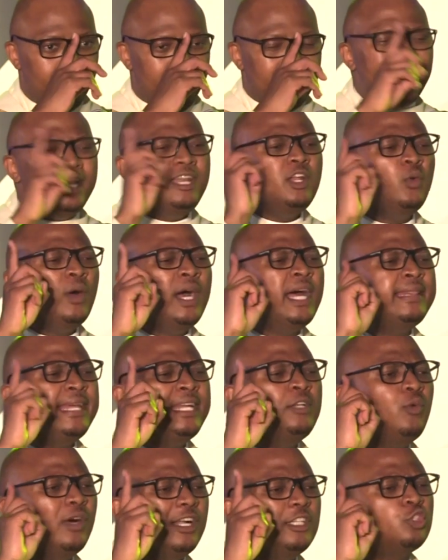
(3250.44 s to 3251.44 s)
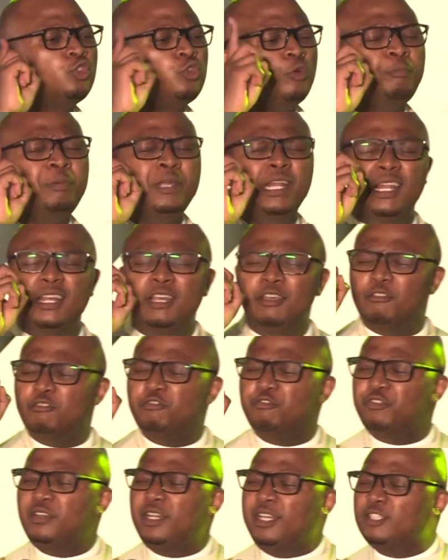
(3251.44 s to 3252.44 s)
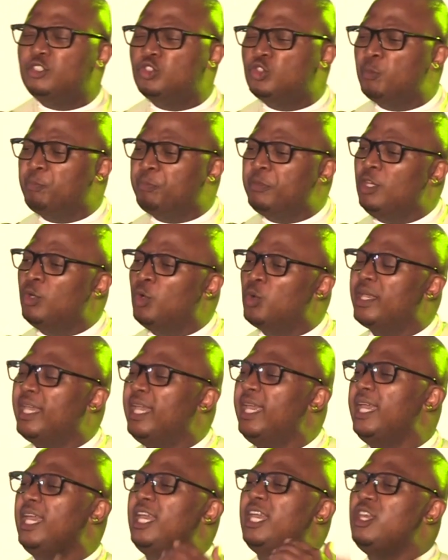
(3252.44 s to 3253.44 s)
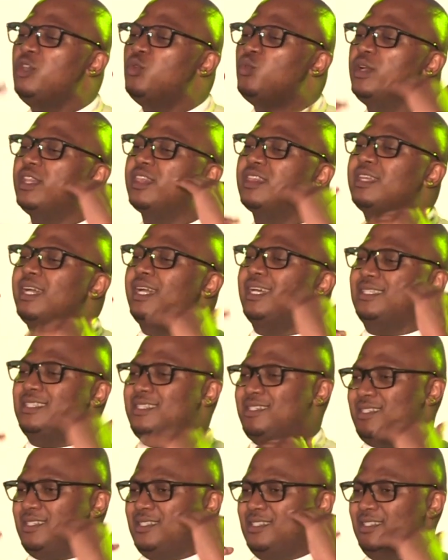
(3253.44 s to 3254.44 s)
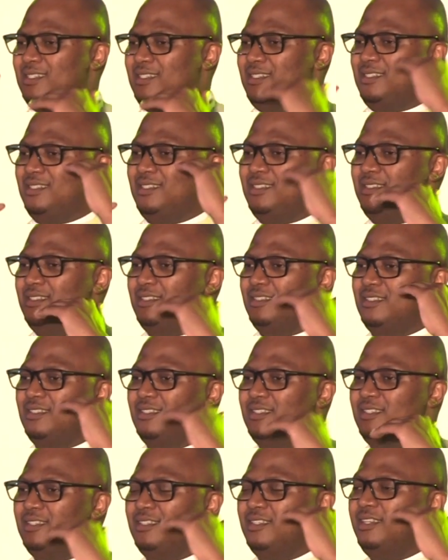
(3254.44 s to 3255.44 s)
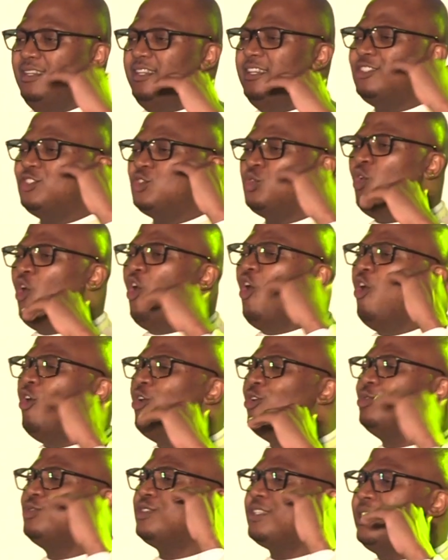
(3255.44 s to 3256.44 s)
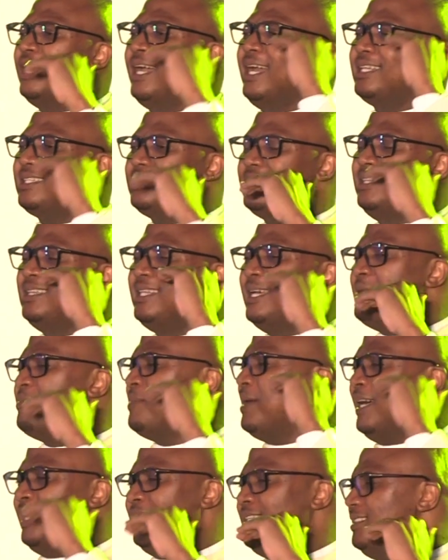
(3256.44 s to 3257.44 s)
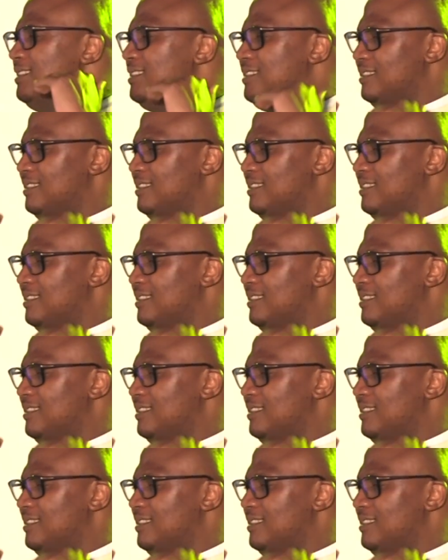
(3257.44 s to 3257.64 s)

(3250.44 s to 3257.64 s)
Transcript: And anyone that wants to believe needs to be okay with that. Needs to hold that in their mind.